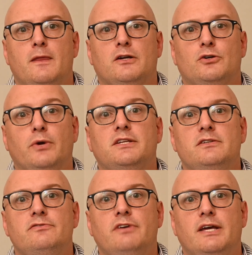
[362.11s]

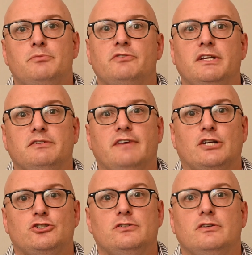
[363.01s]
Corrective and preventive
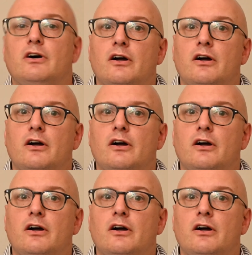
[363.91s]
action